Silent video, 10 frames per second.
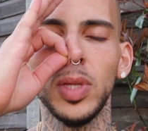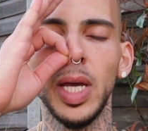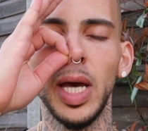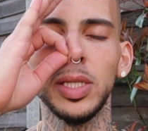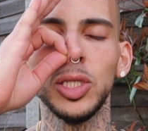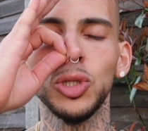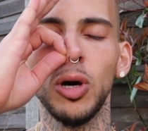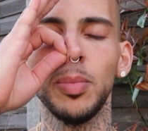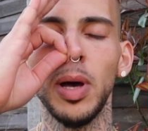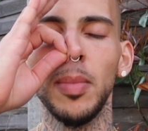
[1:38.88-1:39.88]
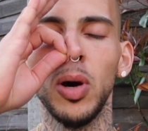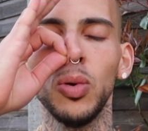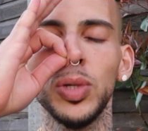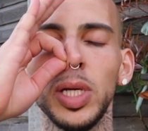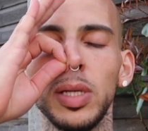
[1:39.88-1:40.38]
At the top, I'm
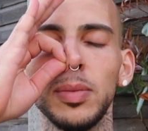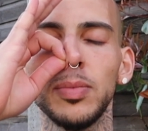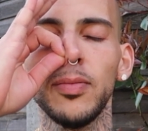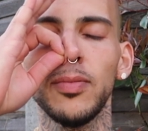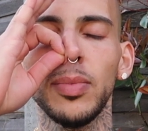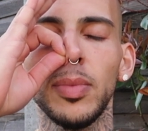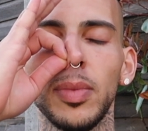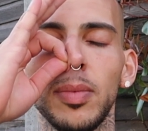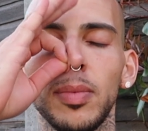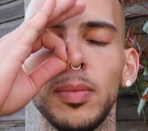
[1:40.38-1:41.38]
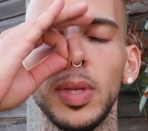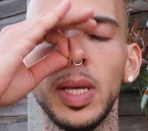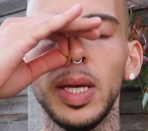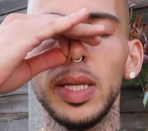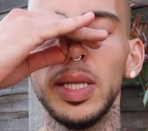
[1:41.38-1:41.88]
holding,
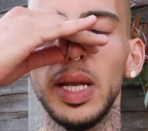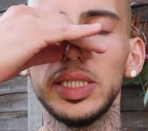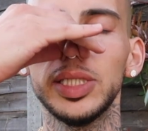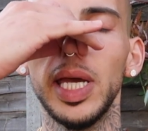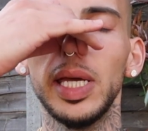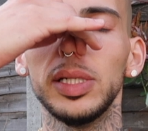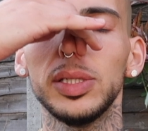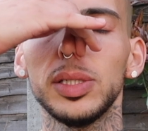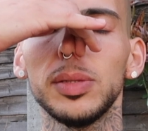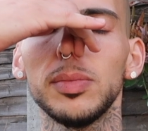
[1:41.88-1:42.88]
and then I change.